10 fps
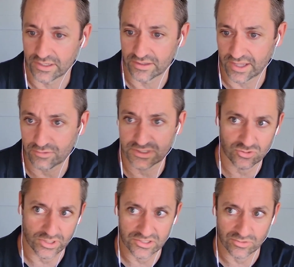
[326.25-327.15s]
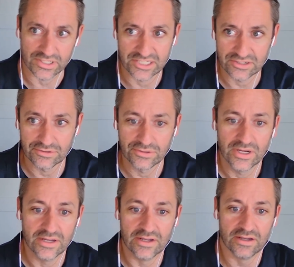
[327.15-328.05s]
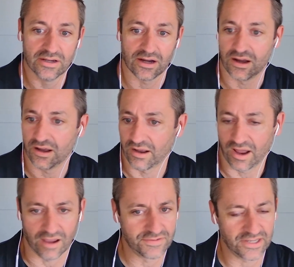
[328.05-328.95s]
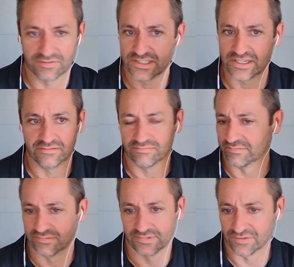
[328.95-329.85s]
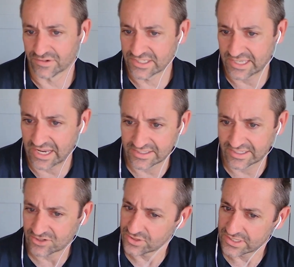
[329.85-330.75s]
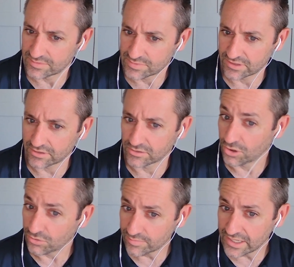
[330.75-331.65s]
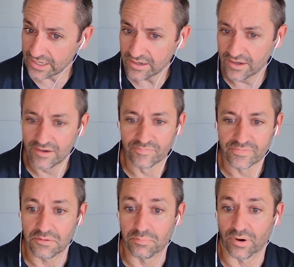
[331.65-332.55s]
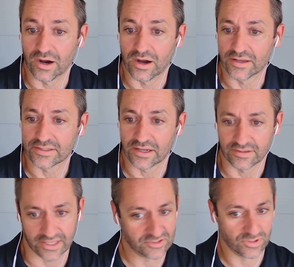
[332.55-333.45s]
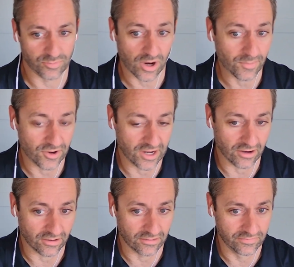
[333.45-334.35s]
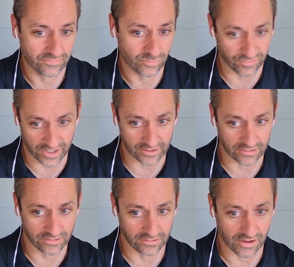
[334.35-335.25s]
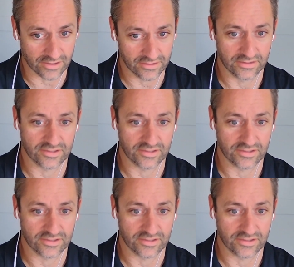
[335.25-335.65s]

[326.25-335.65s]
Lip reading: That was in 2022. I've seen different stats. It actually seems a little low to me, but that's what the primary care provider, right?